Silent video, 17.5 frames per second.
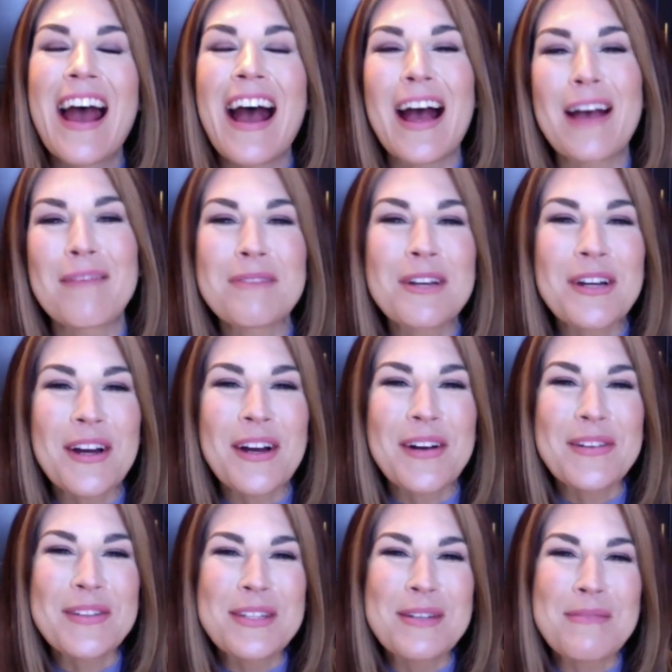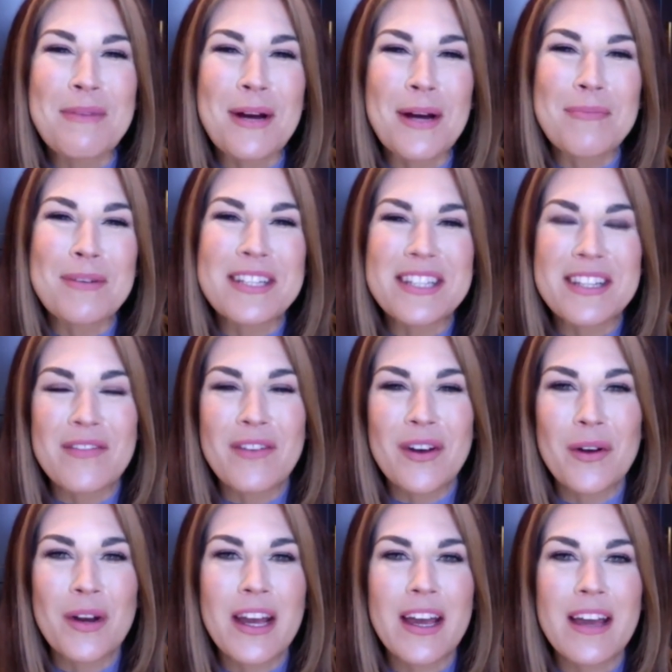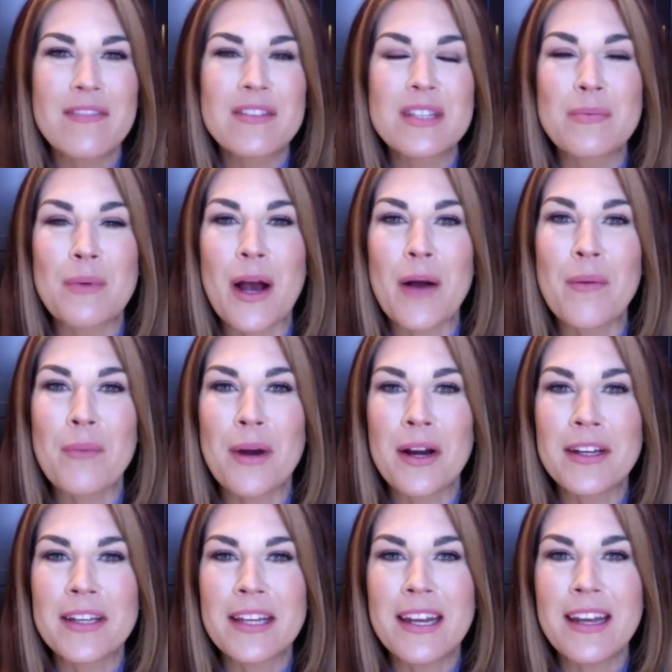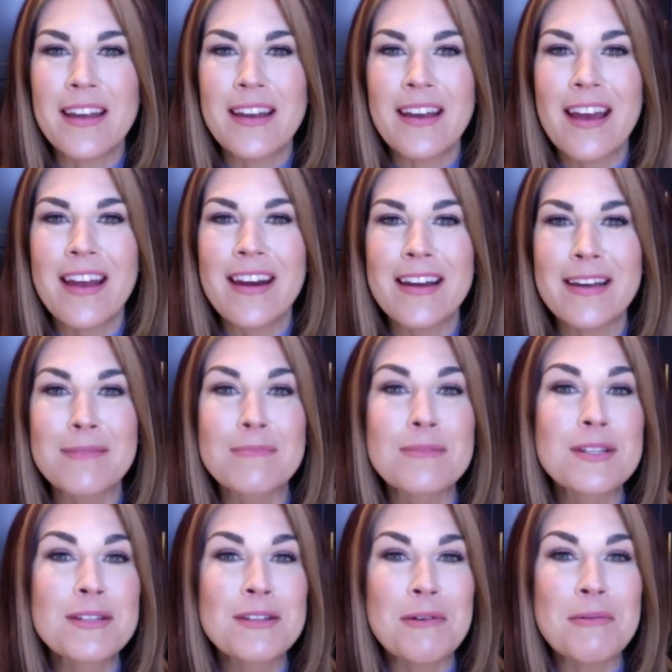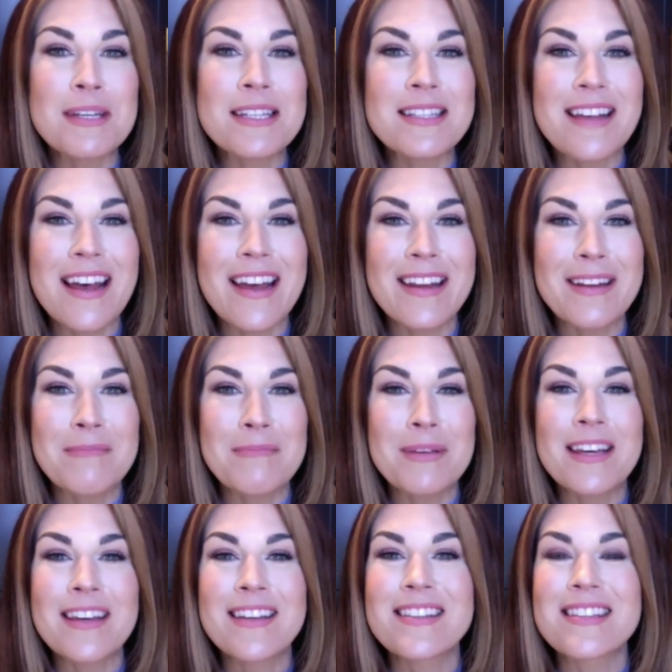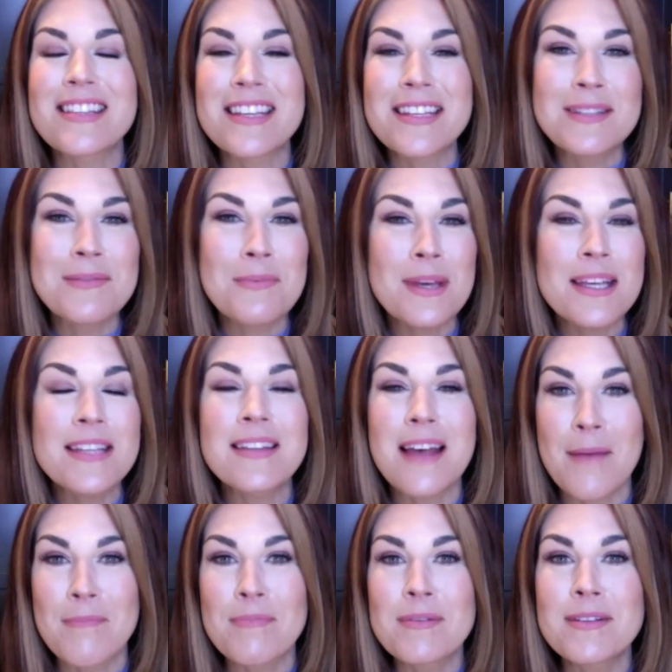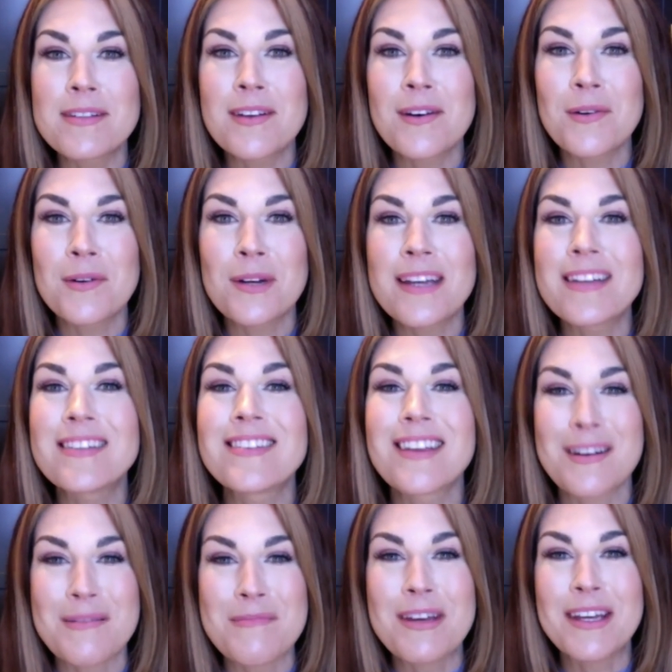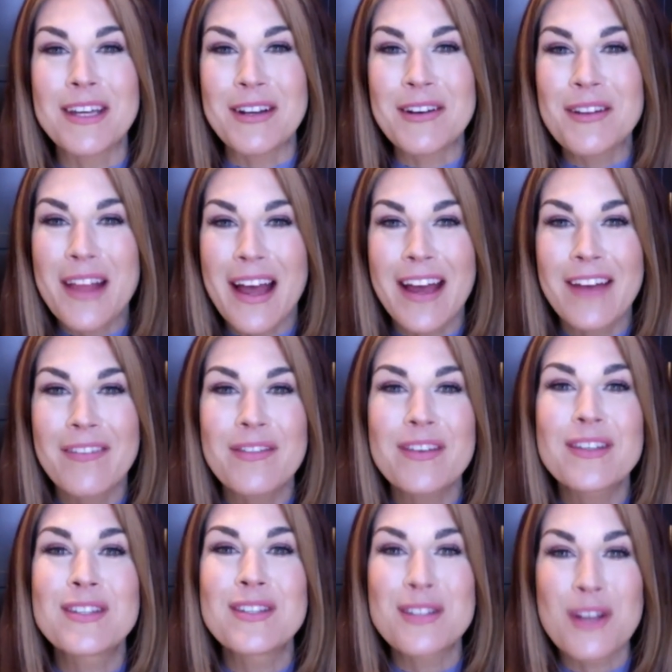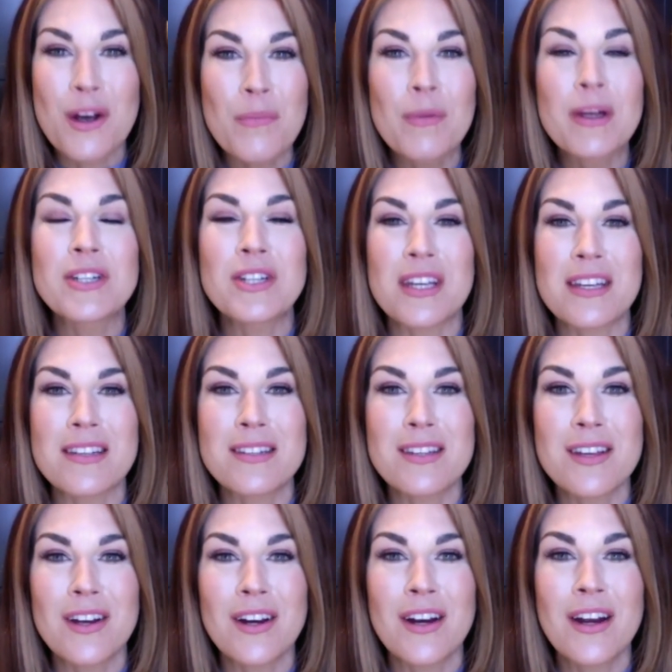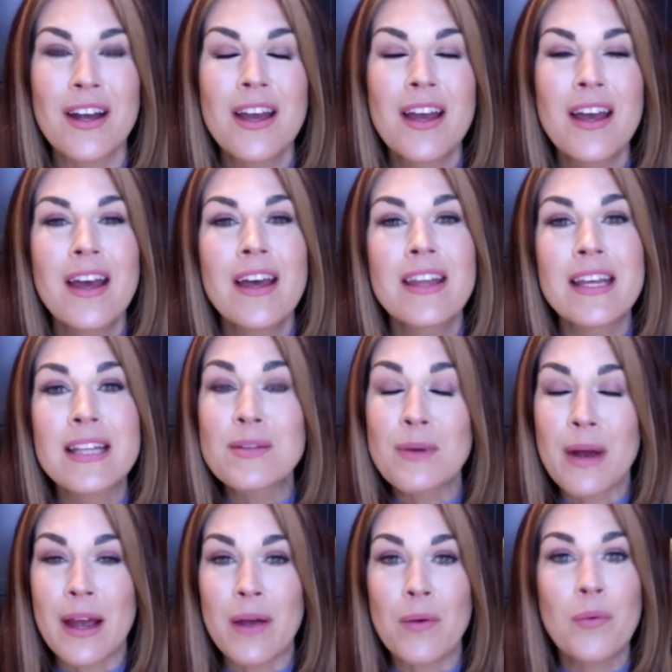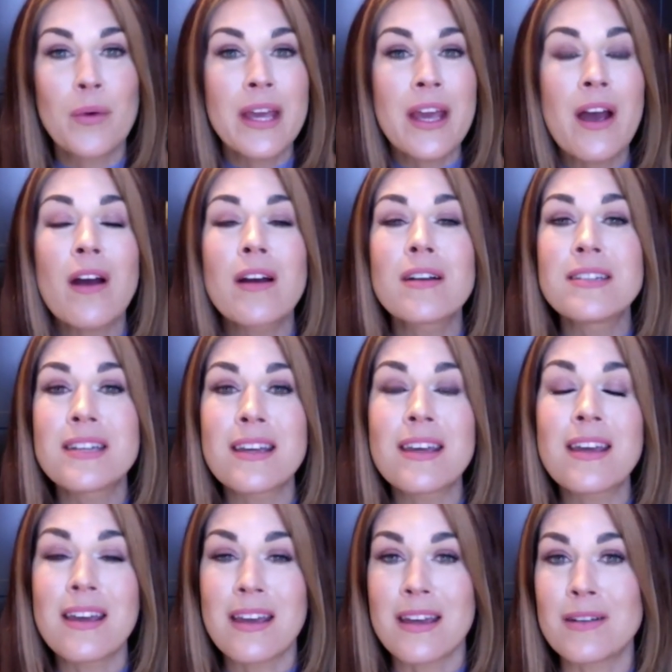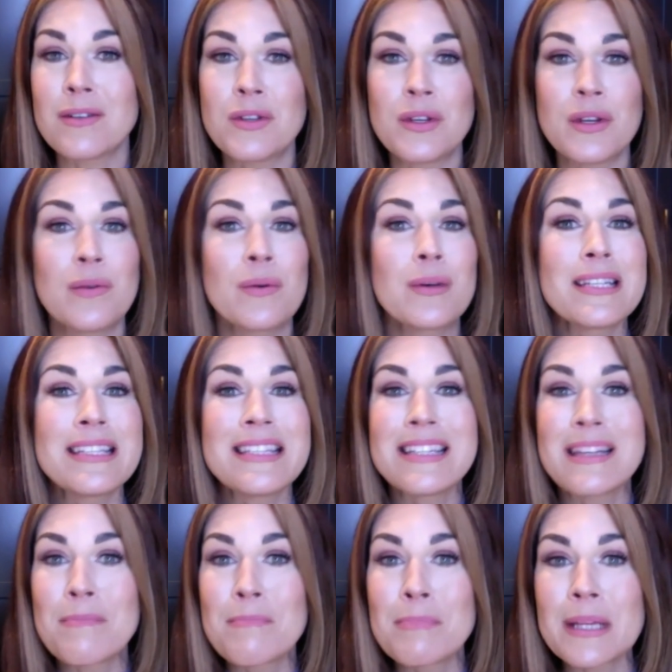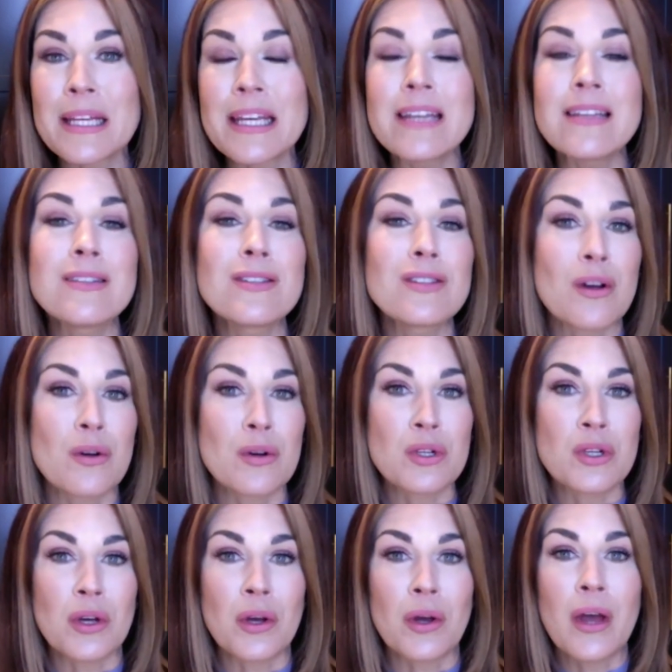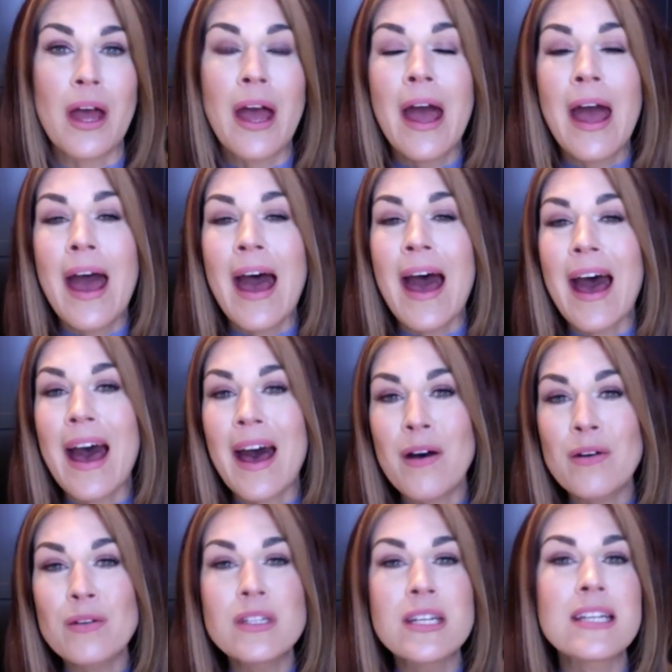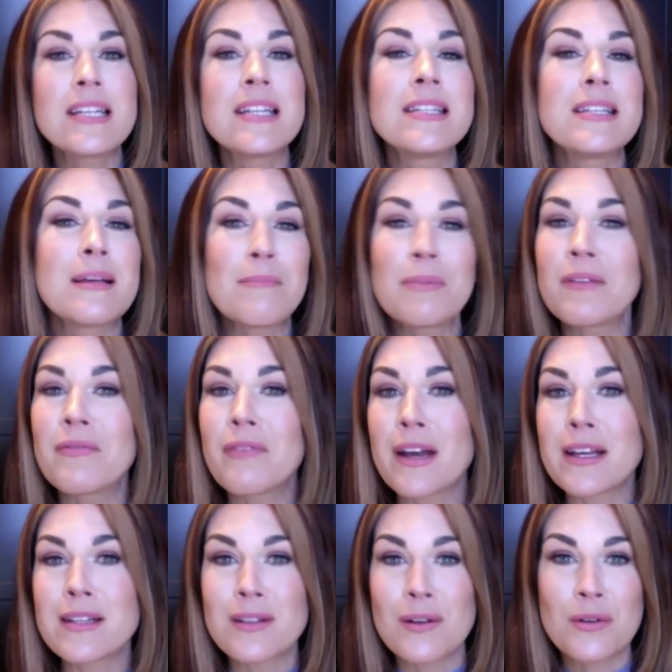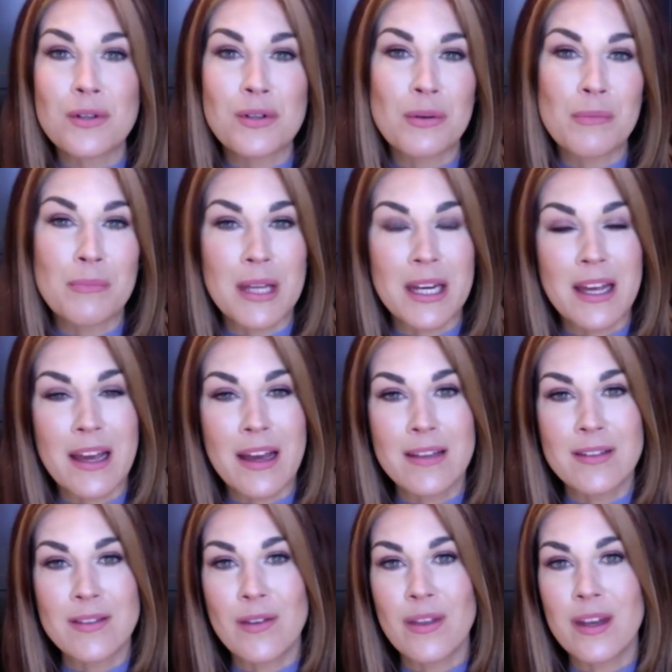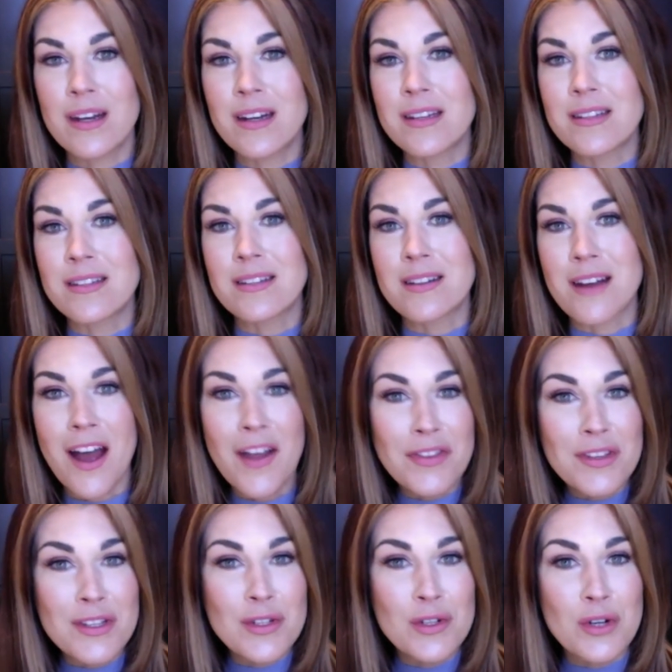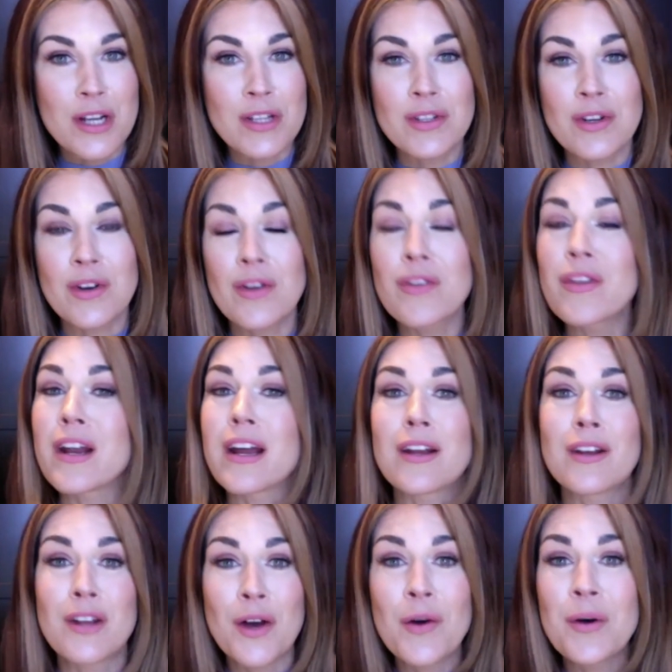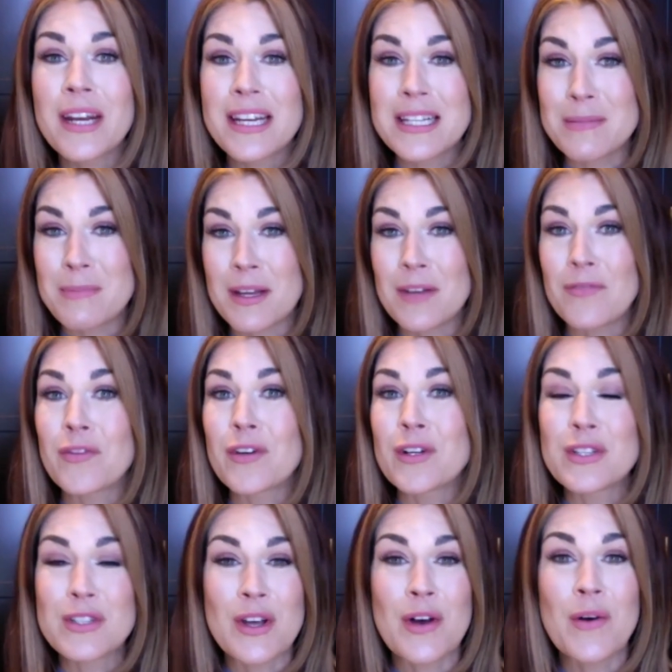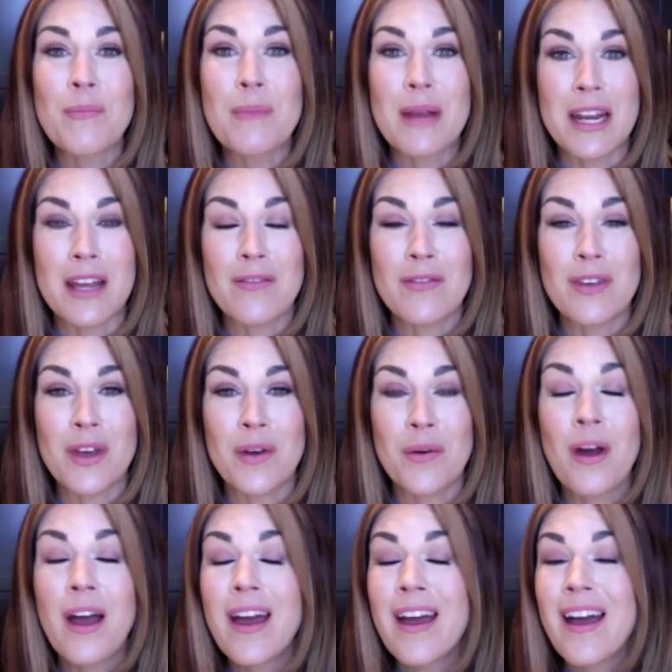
I'm your host, Barbara Savona of Sprout Marketing, and I am so excited because this week's episode is going to make your life so much easier. That's right, we are digging into Simply Social, how to simplify social media so that it is not the stressor that I know it has been for so many of you.